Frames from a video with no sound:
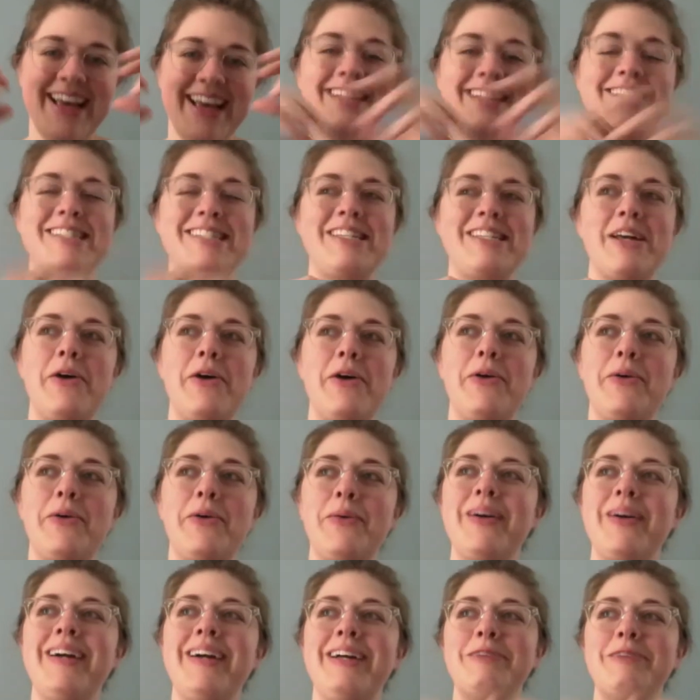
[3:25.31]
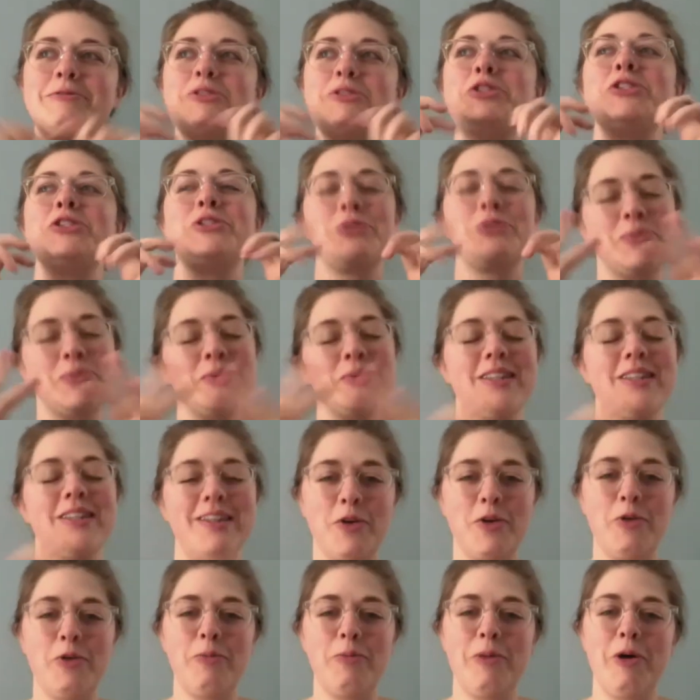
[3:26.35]
And so it was just a
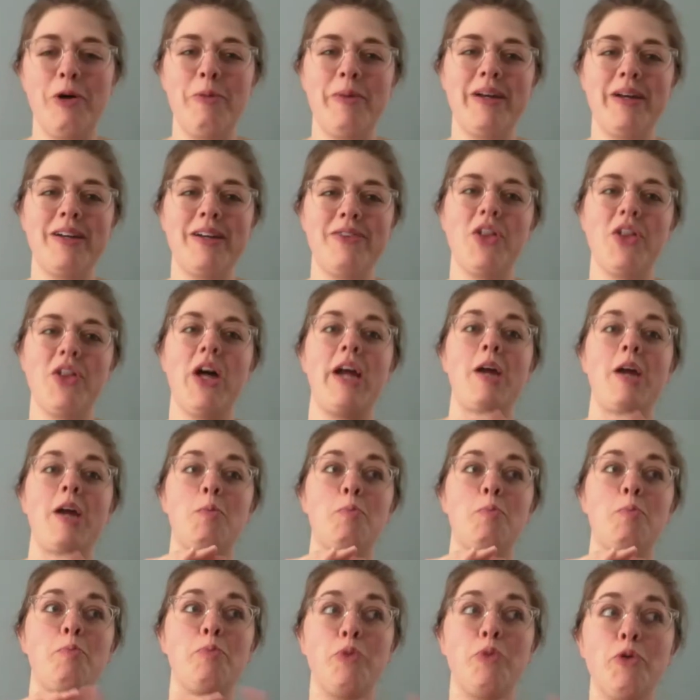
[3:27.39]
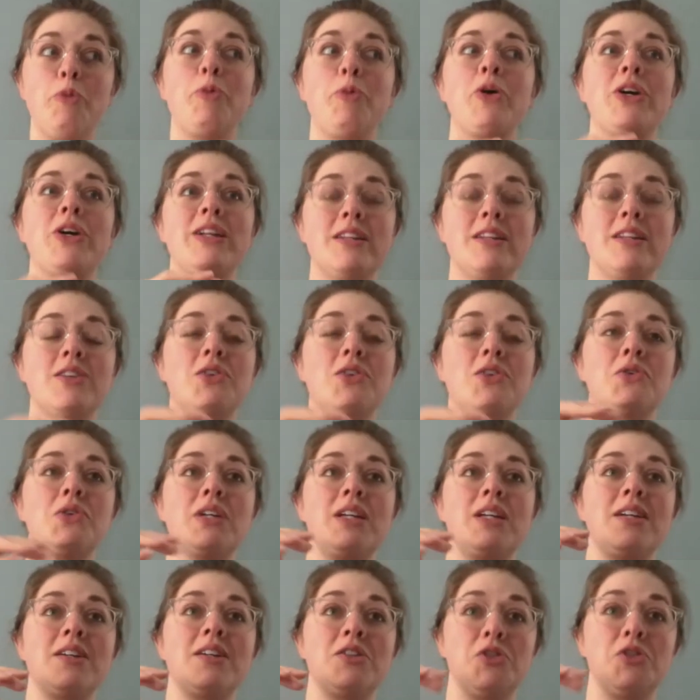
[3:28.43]
really cool moment of like, Blueprint
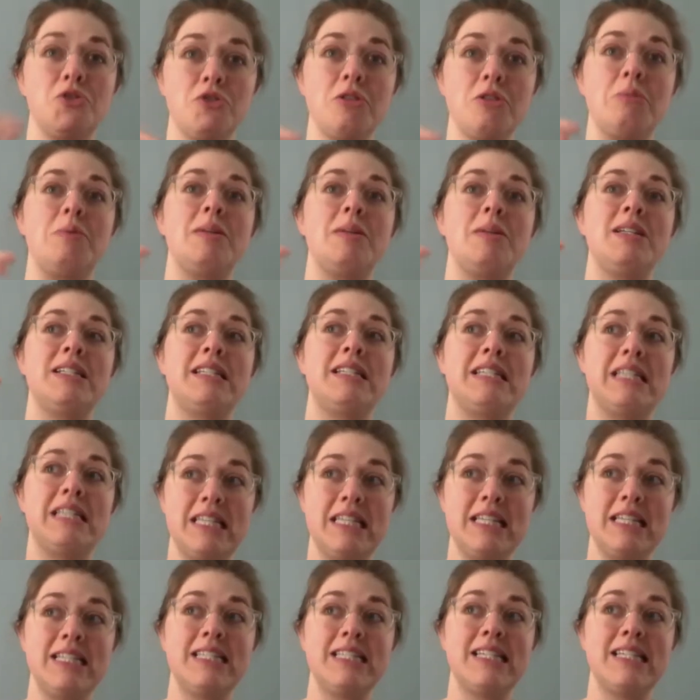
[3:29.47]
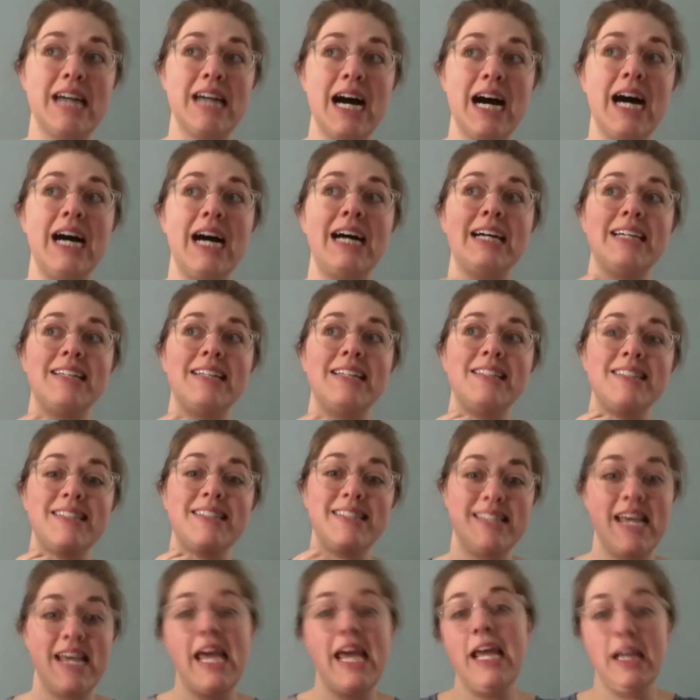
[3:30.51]
literally contributed to this guy
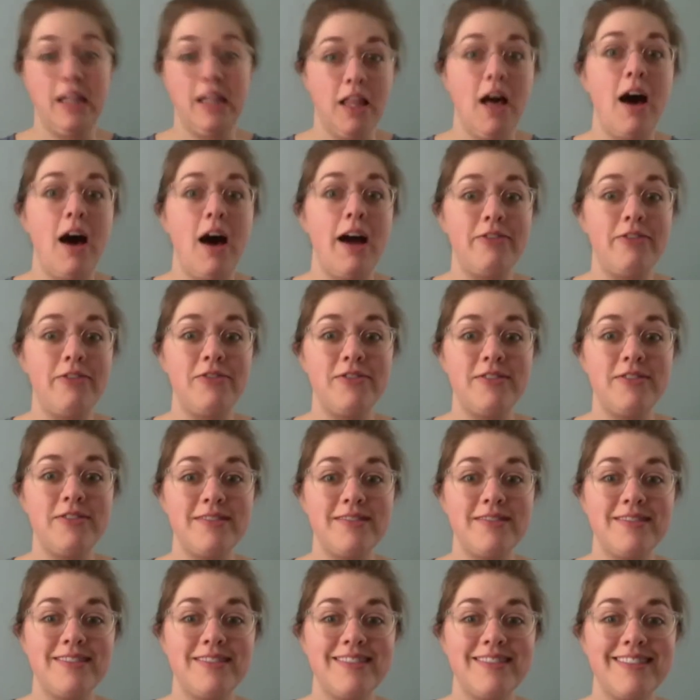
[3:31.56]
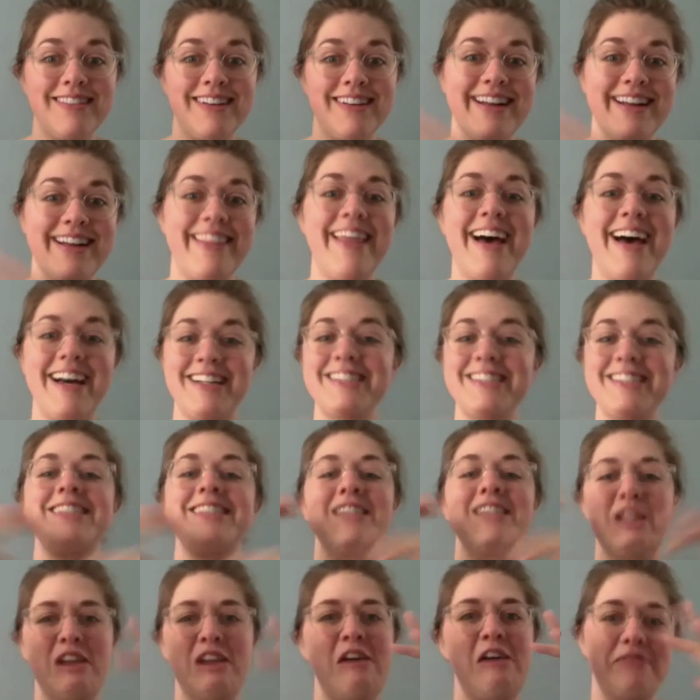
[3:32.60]
staying alive. And
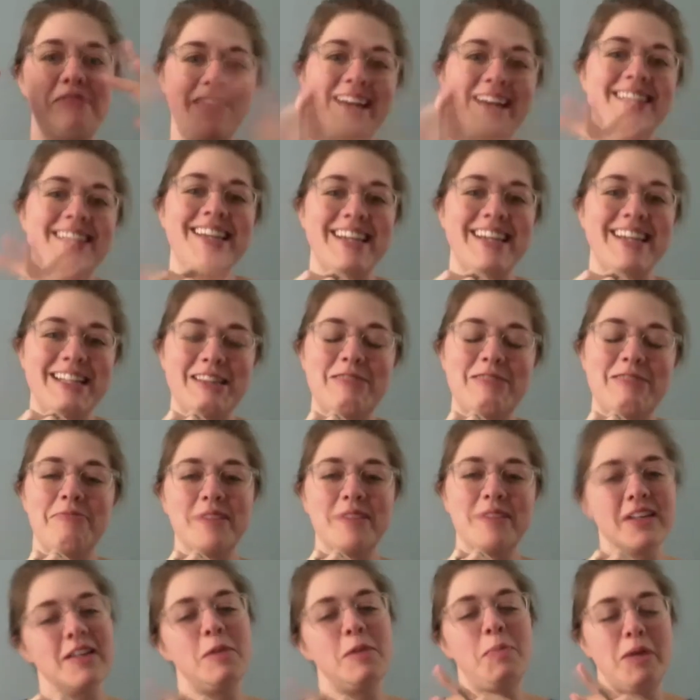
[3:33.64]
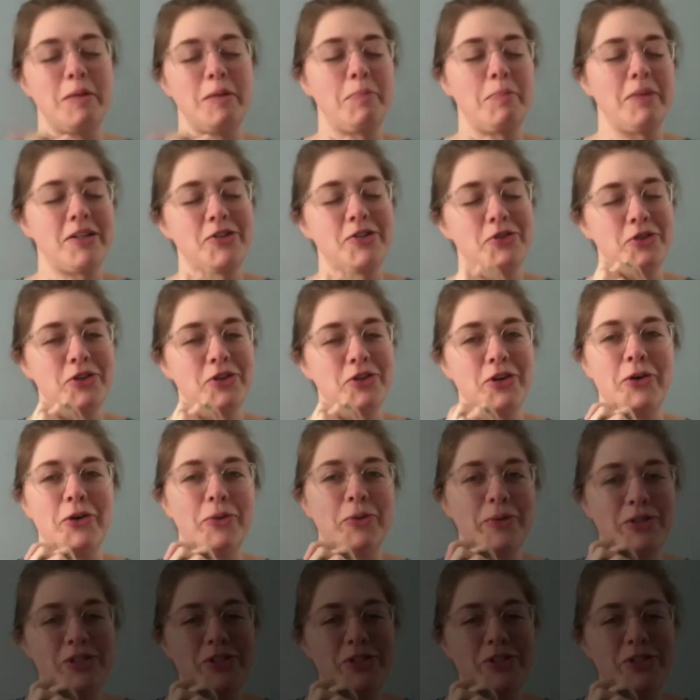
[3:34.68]
that's, you know, that's like the really big picture goal,